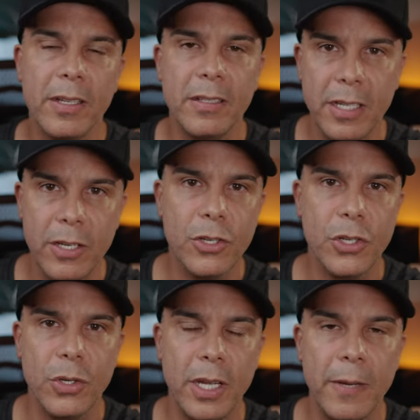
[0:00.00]
continue
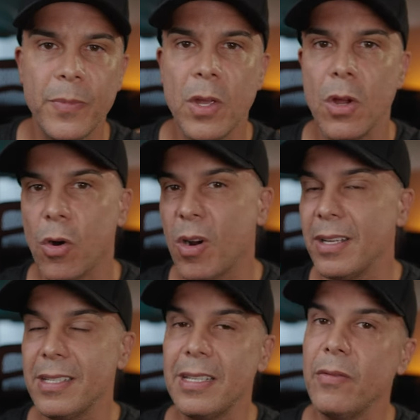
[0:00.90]
shooting, or
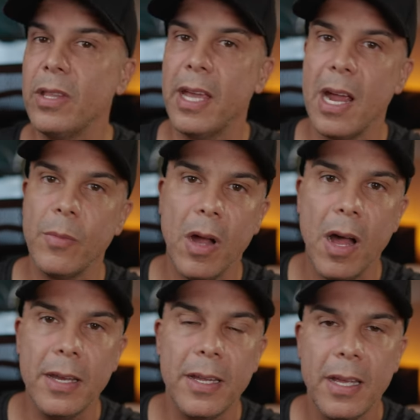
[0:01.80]
at least leaving the camera
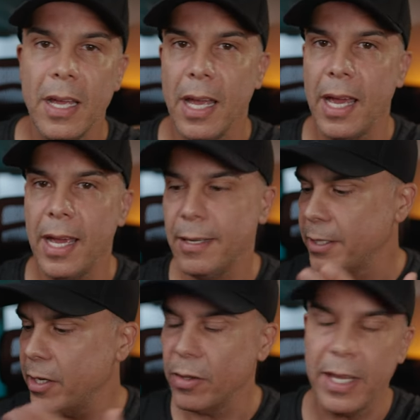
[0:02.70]
on.
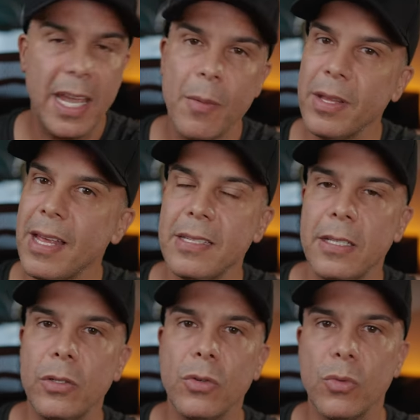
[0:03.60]
And you know, the camera
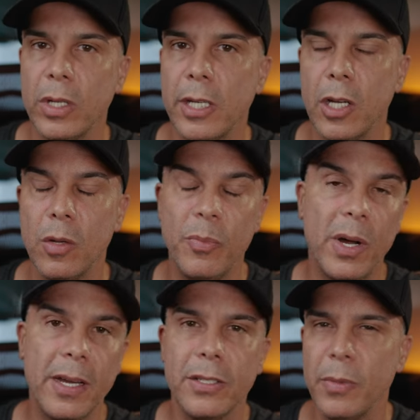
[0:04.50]
doesn't do really good.
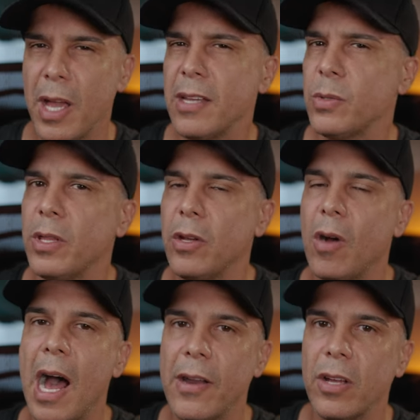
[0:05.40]
But to be honest with
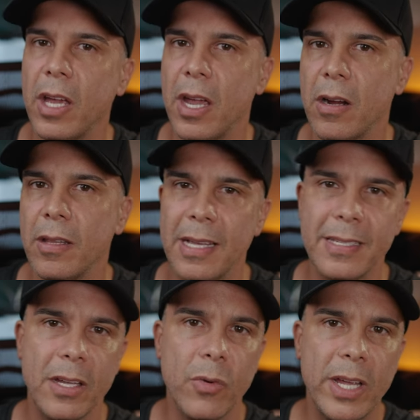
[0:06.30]
you, I don't care.
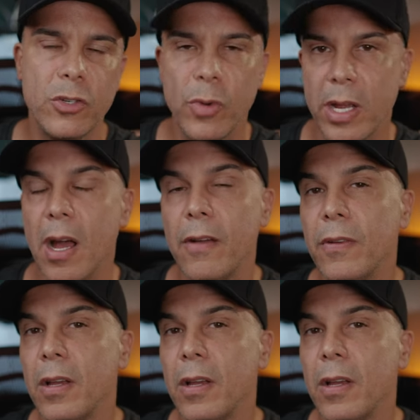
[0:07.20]
That's a great trade-off